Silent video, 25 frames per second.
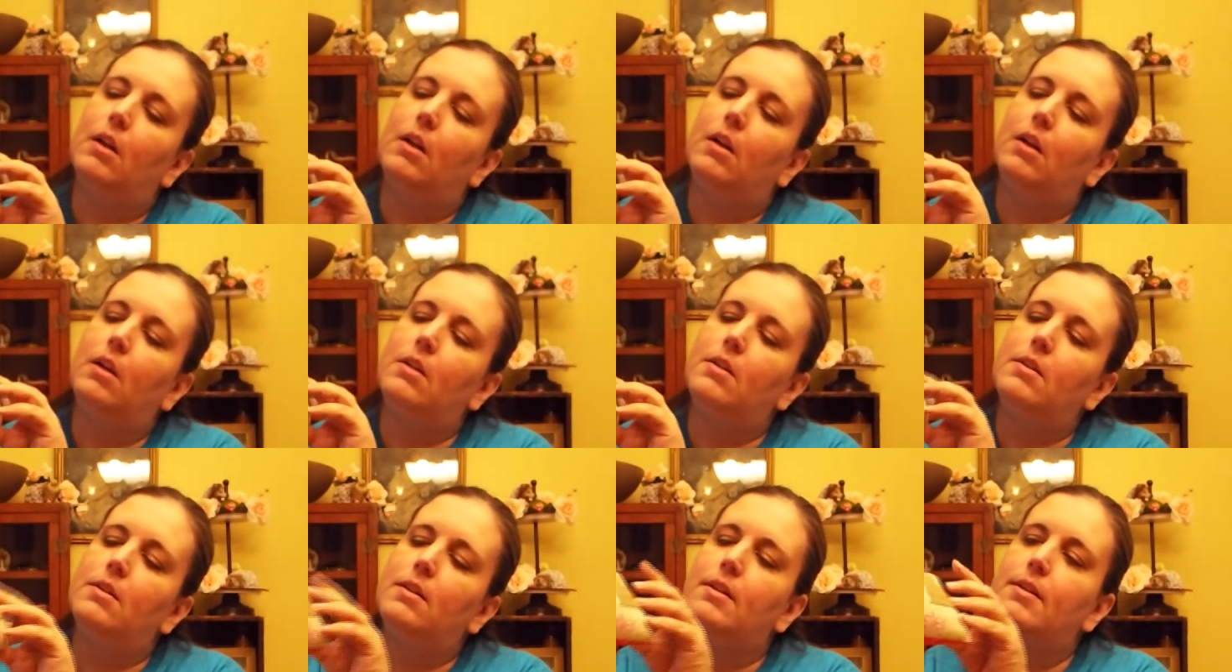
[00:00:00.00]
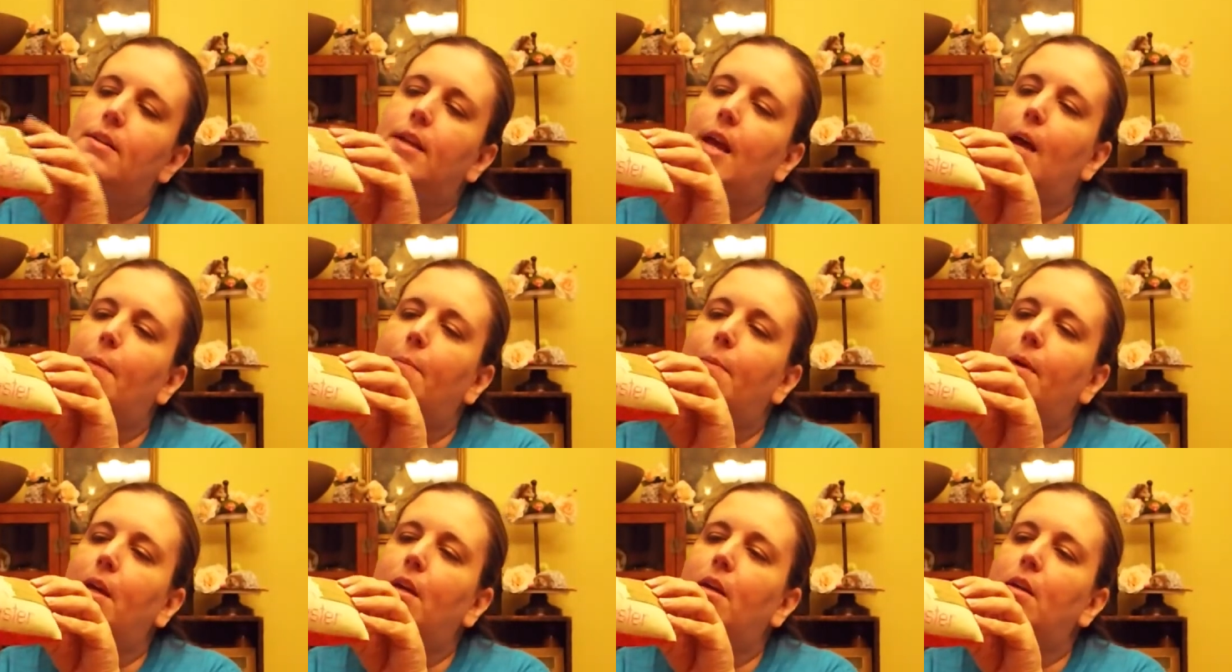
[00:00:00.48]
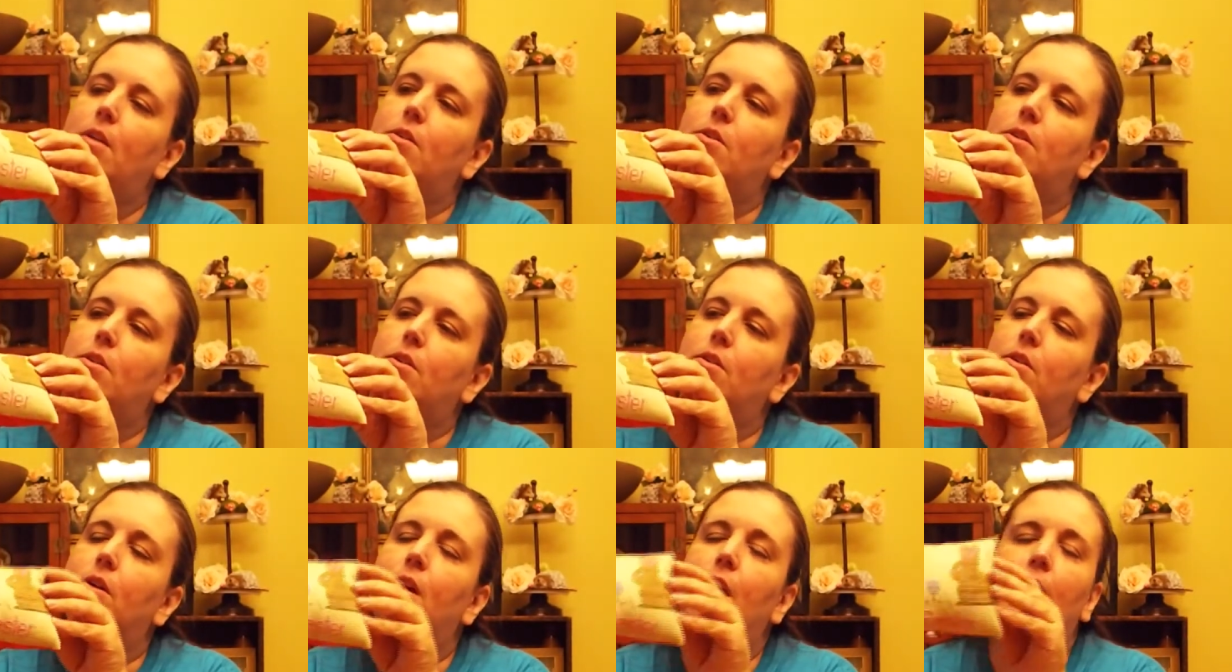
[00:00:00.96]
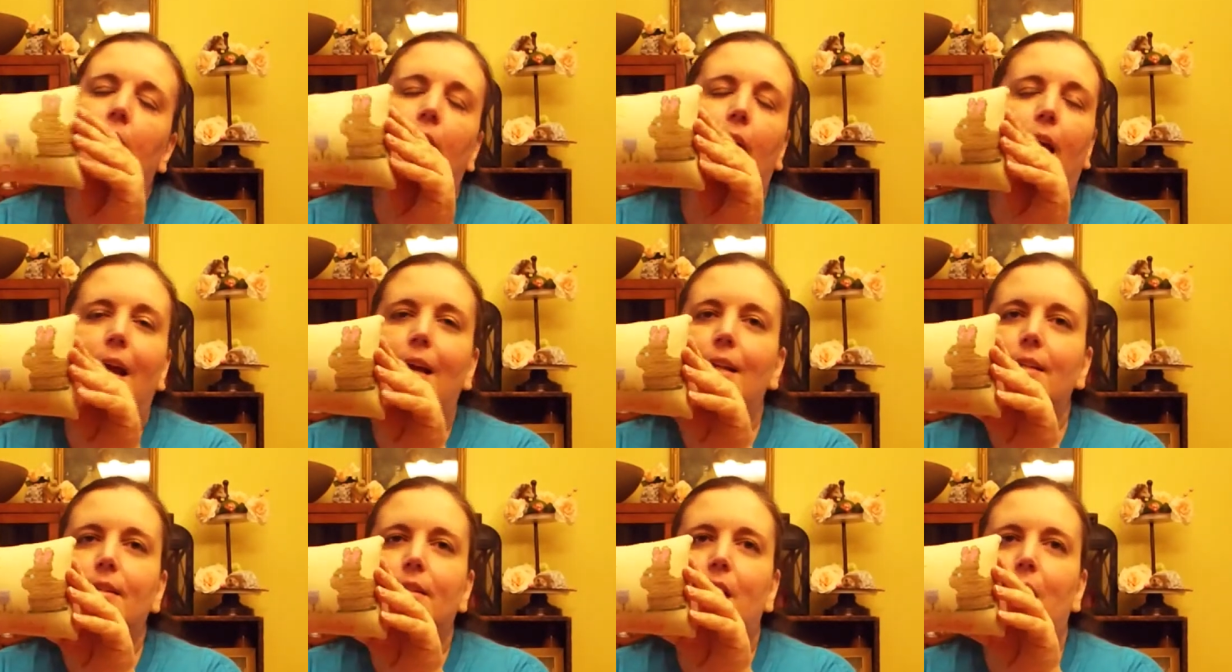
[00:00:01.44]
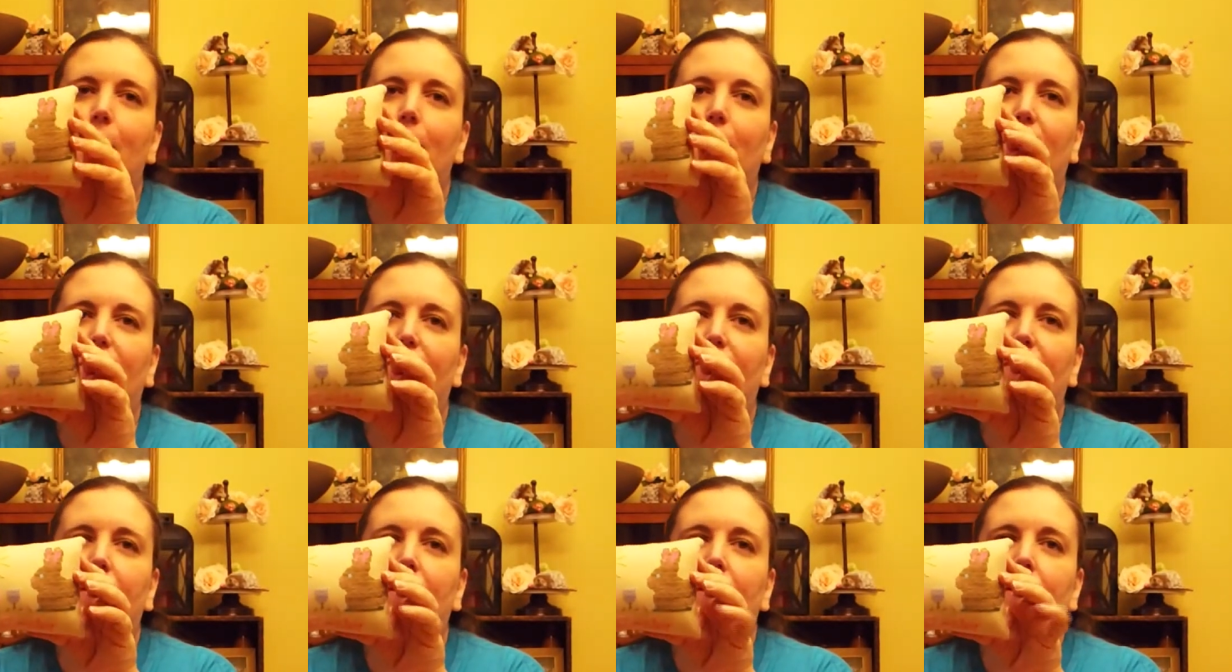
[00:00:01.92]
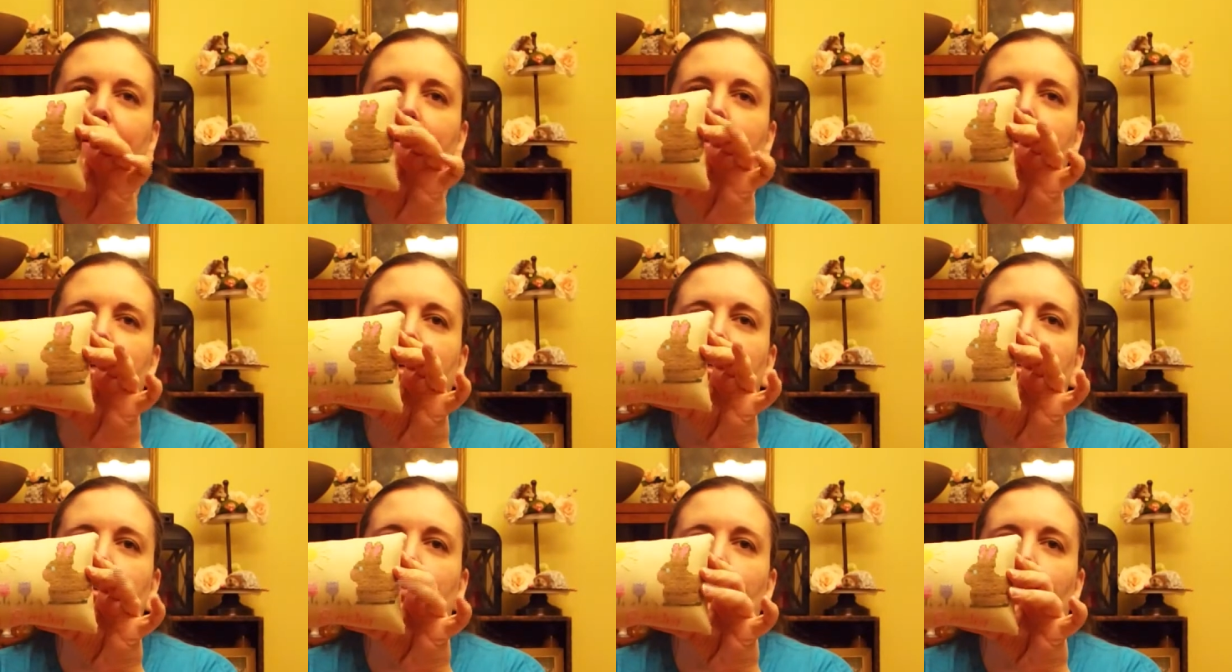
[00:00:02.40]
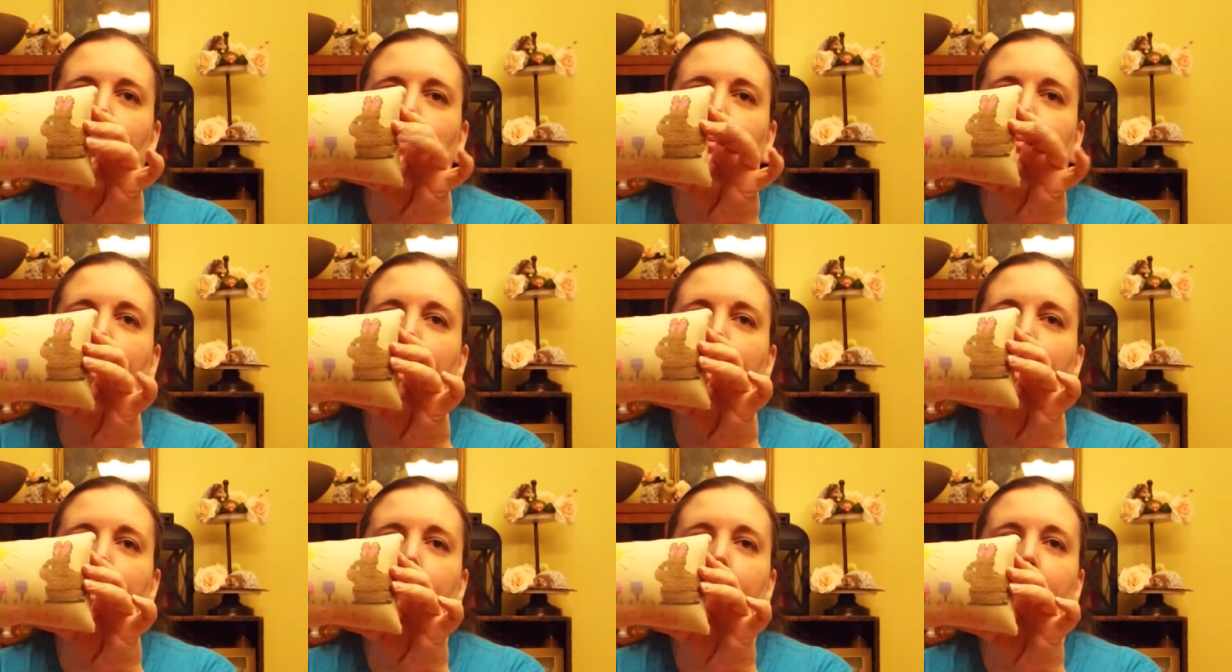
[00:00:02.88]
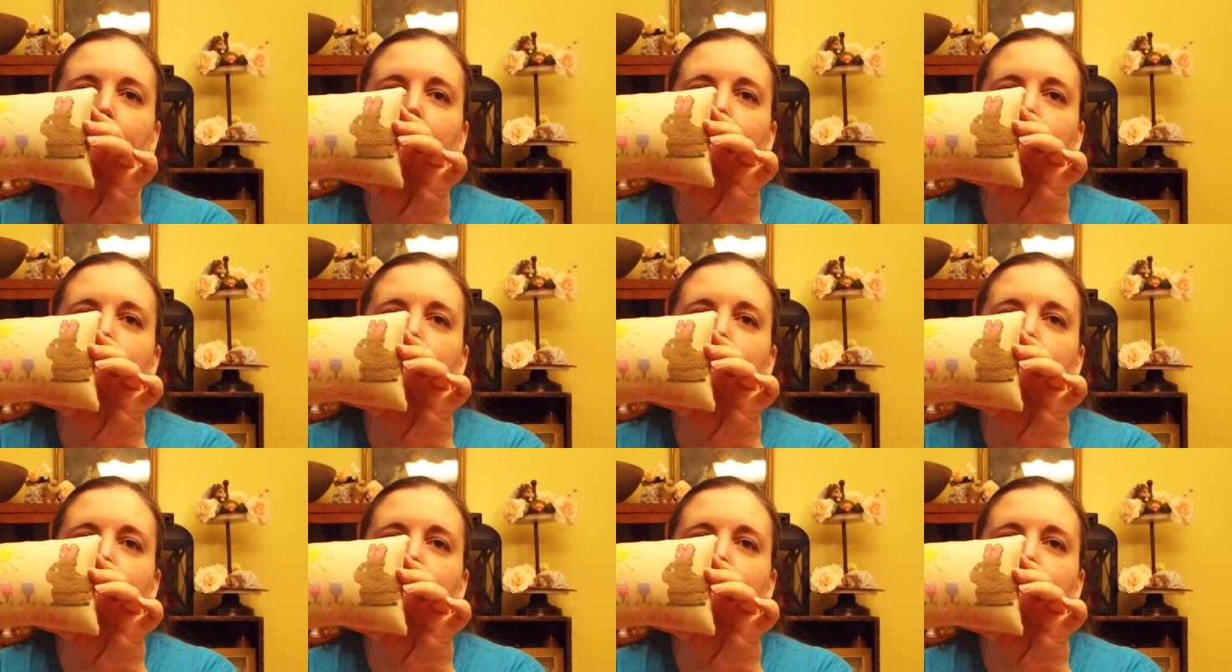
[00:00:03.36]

It says Happy Easter. It's not perfectly stitched. One bunny butt